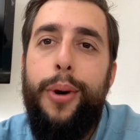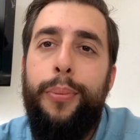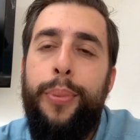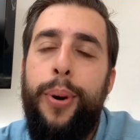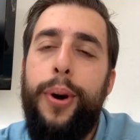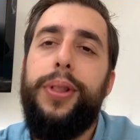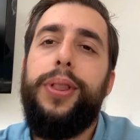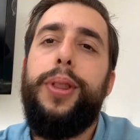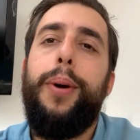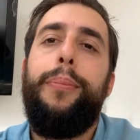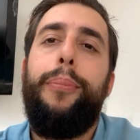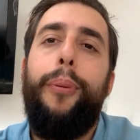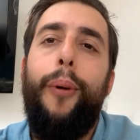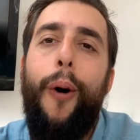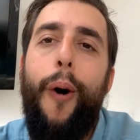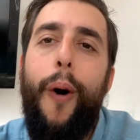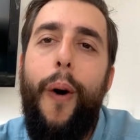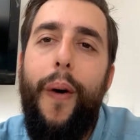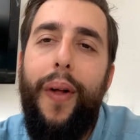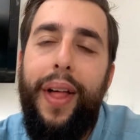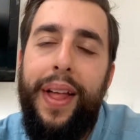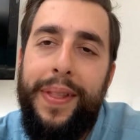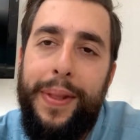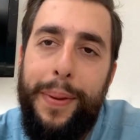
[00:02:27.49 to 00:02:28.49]
Put the
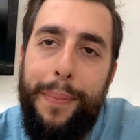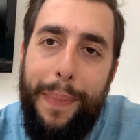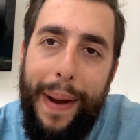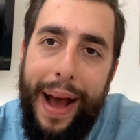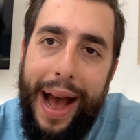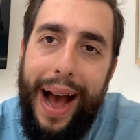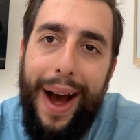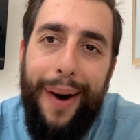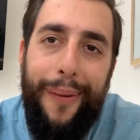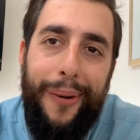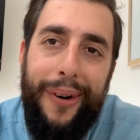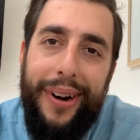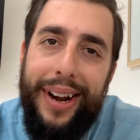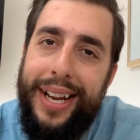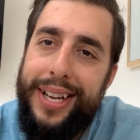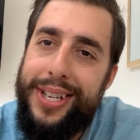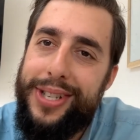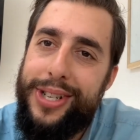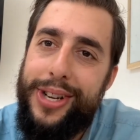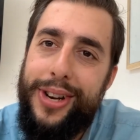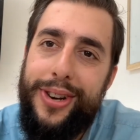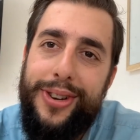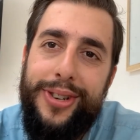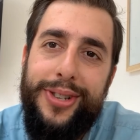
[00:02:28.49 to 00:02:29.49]
ball and the power
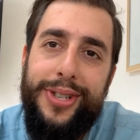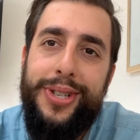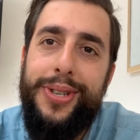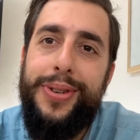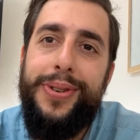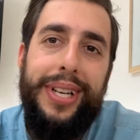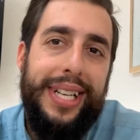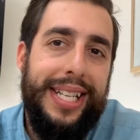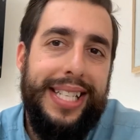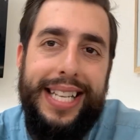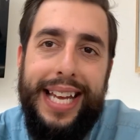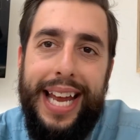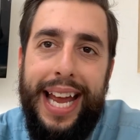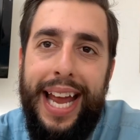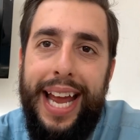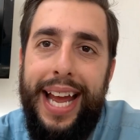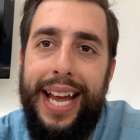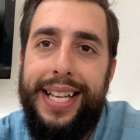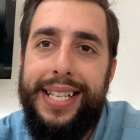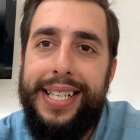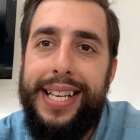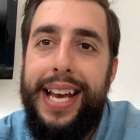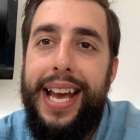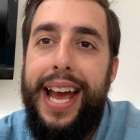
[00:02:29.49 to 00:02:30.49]
into your students'
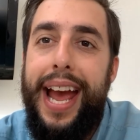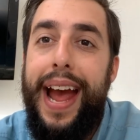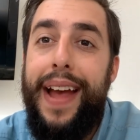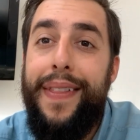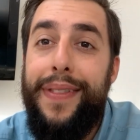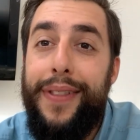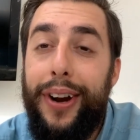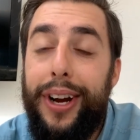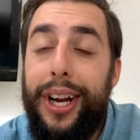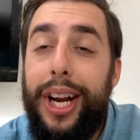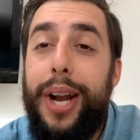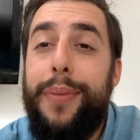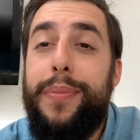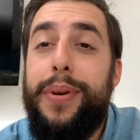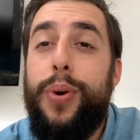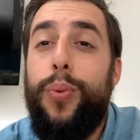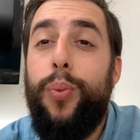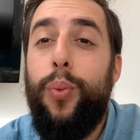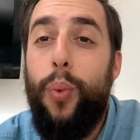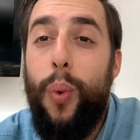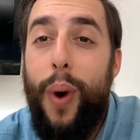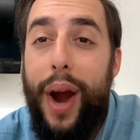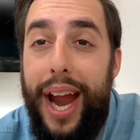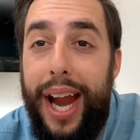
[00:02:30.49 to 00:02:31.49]
hands, and they're going to be
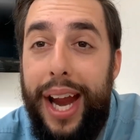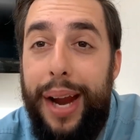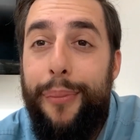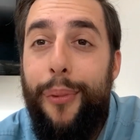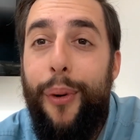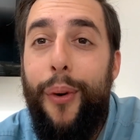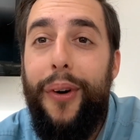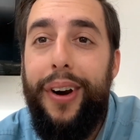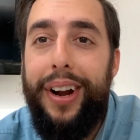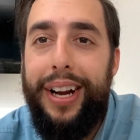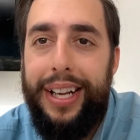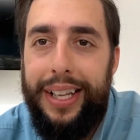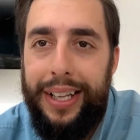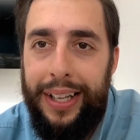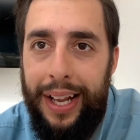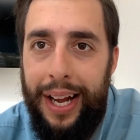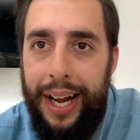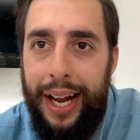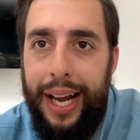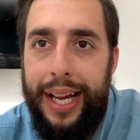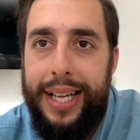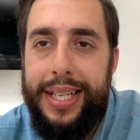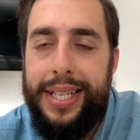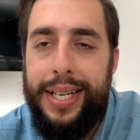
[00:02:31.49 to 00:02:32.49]
way more
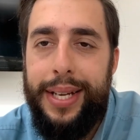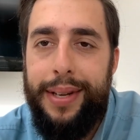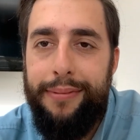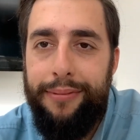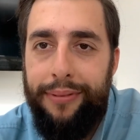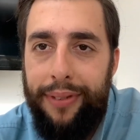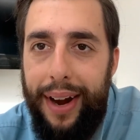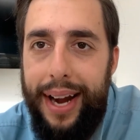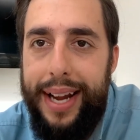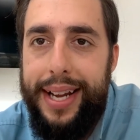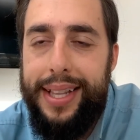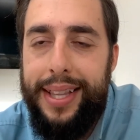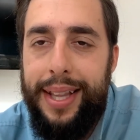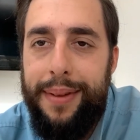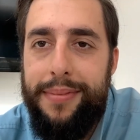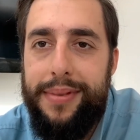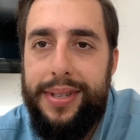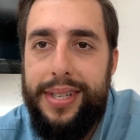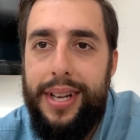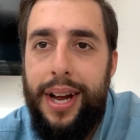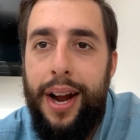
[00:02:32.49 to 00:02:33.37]
inclined to invite them,